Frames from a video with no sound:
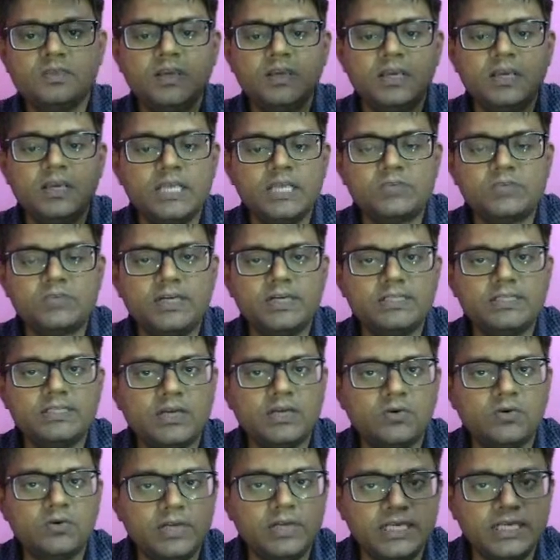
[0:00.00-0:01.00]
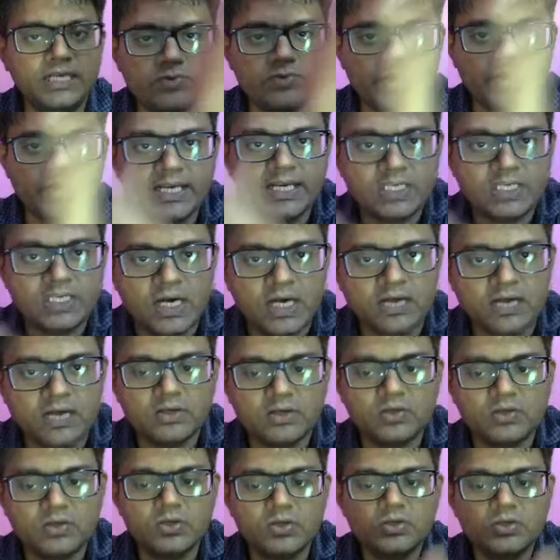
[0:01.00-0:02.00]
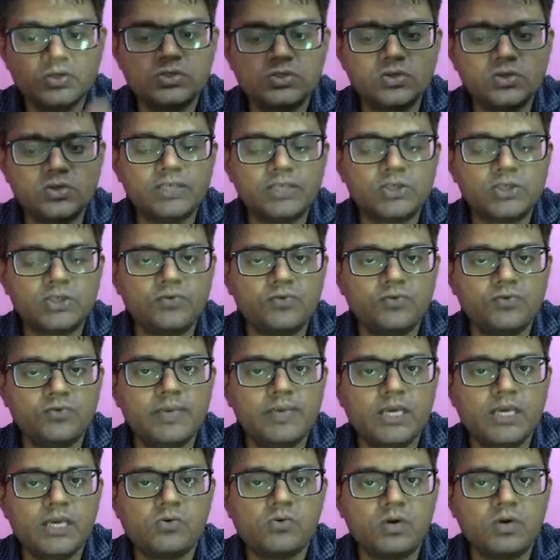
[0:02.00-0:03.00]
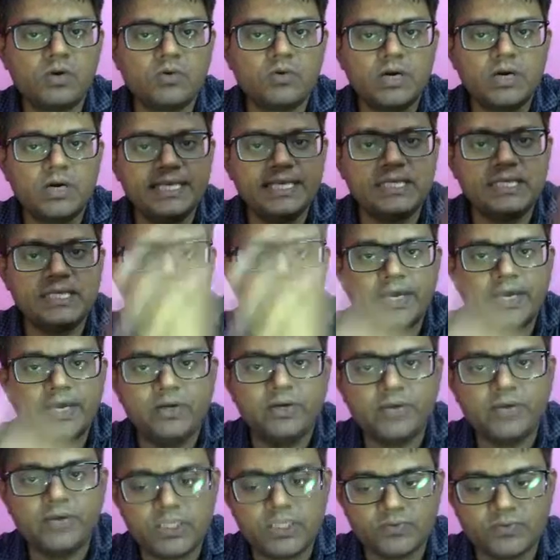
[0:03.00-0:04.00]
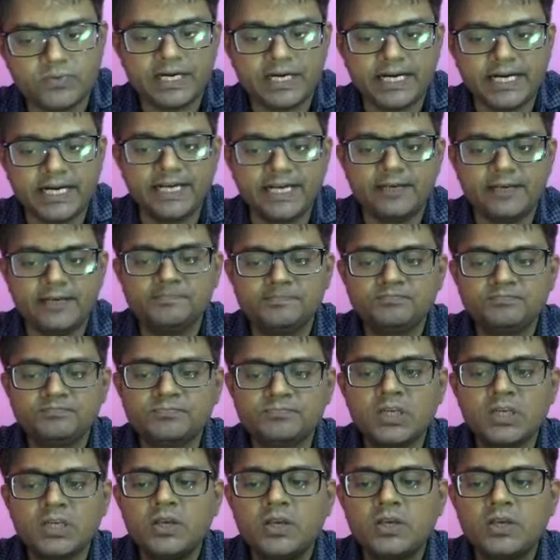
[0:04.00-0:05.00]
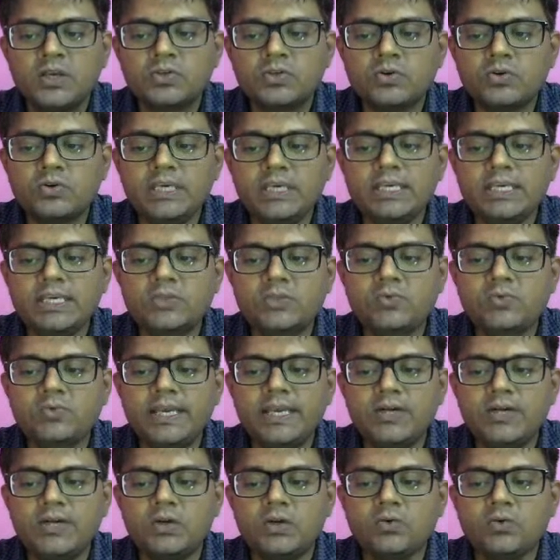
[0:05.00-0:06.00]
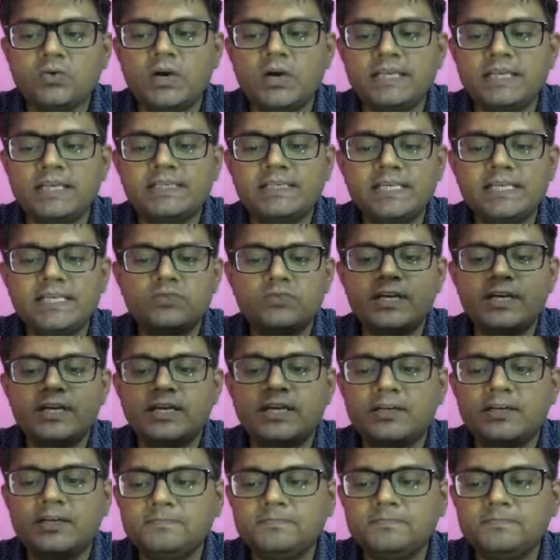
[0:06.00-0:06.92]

h1 is equal to E square into h naught. So h2 will be equal to what? E square into h1, right? So E square into what is h1?